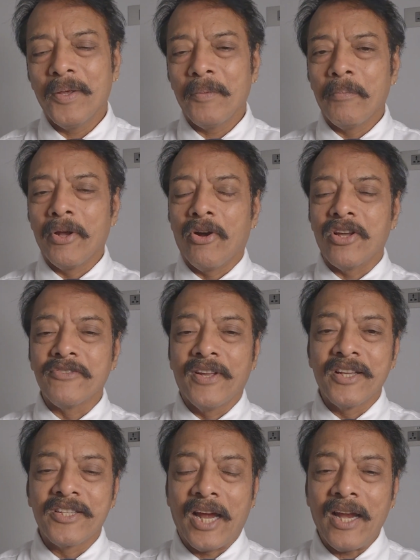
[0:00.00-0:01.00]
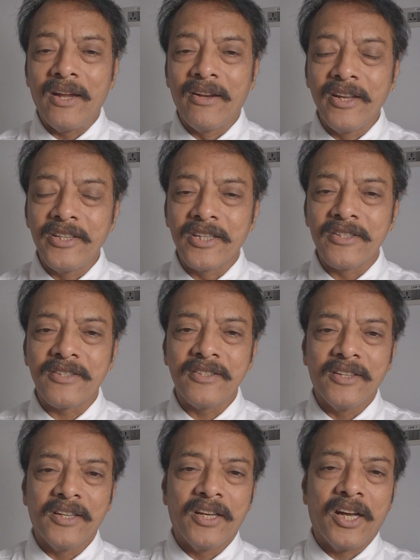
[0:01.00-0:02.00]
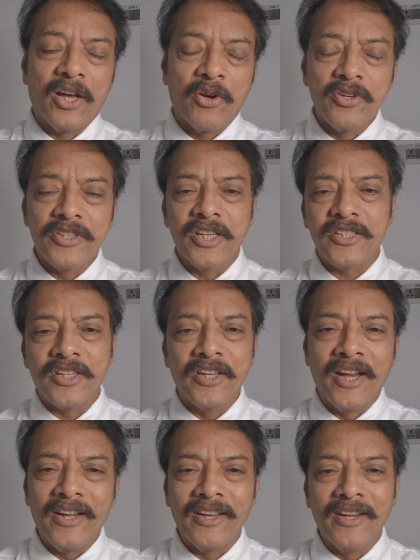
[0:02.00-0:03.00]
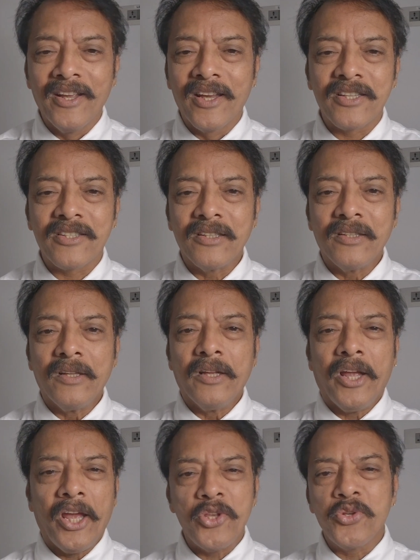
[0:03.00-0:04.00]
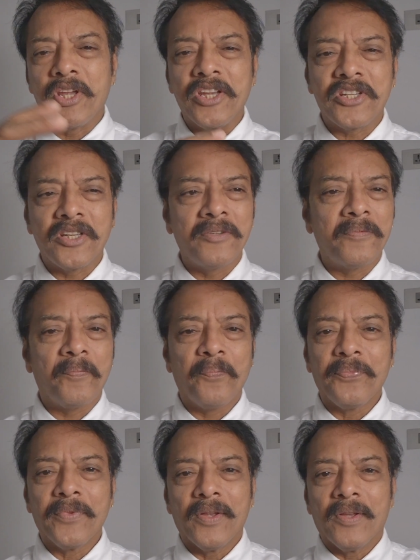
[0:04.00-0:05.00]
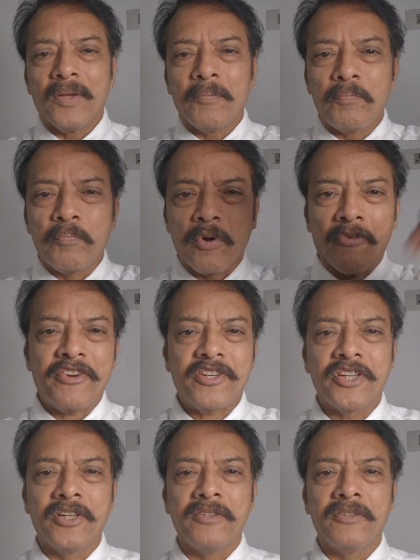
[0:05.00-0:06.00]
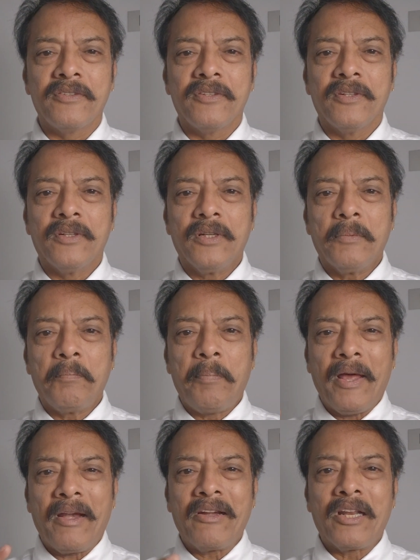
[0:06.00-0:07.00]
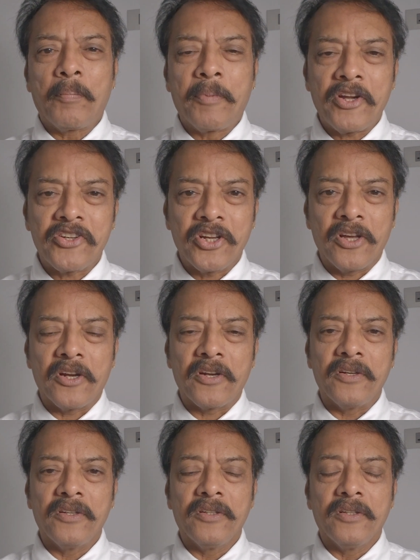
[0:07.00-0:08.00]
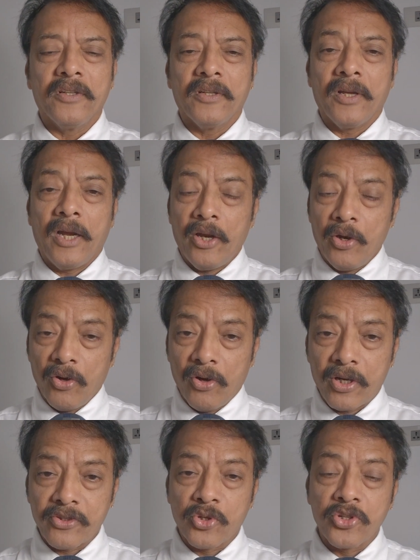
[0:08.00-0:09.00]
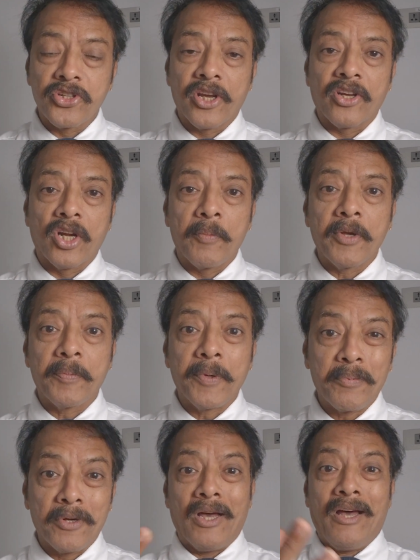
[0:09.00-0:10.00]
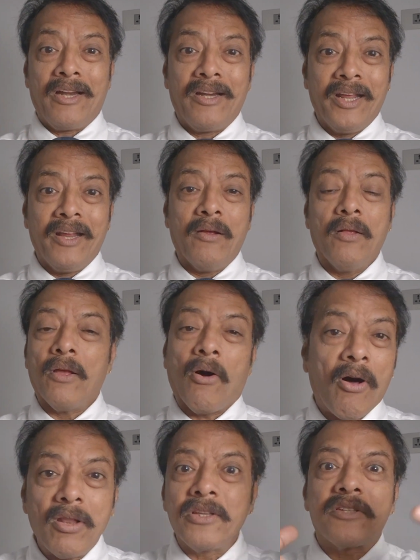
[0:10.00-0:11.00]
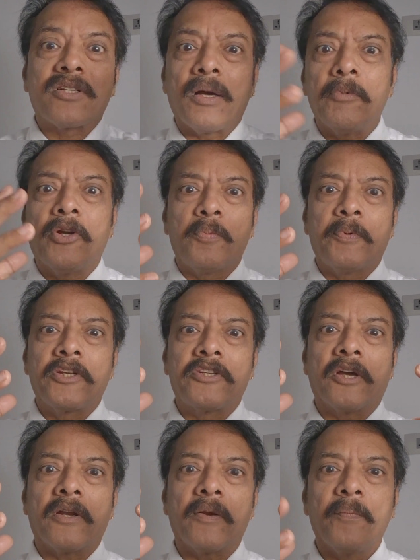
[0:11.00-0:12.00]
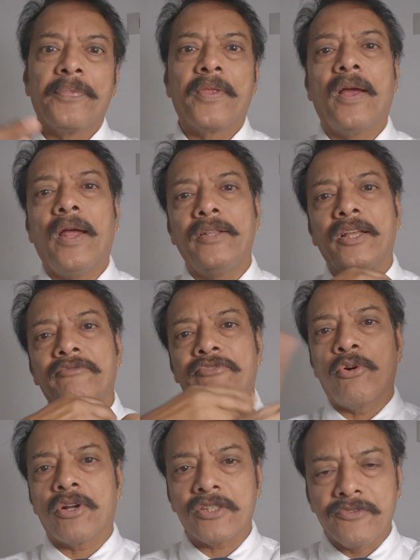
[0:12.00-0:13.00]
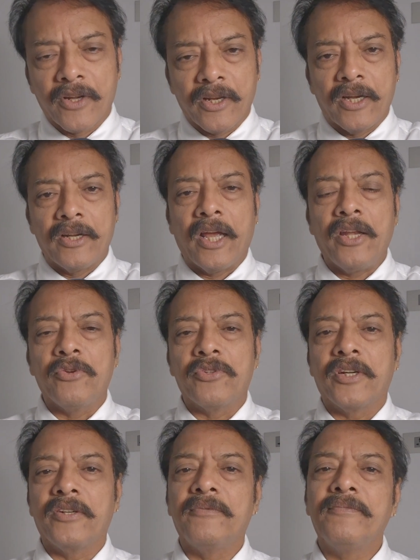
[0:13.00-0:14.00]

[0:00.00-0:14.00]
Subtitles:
Because when a child reaches around 16, 18 years, education, profession, parental pressure, and lower socioeconomic people earning, all these come into picture, and then focus will get diluted.